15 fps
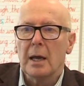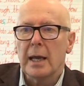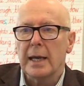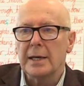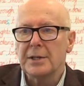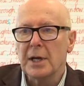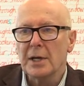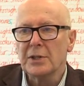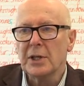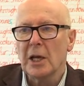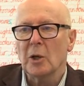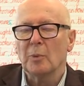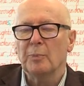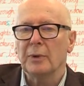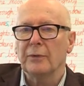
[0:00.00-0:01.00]
It does
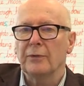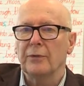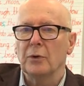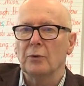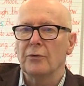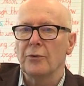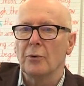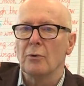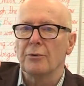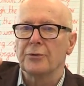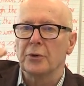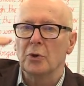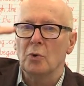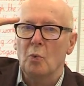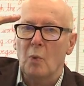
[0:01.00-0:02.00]
help if you've thought through,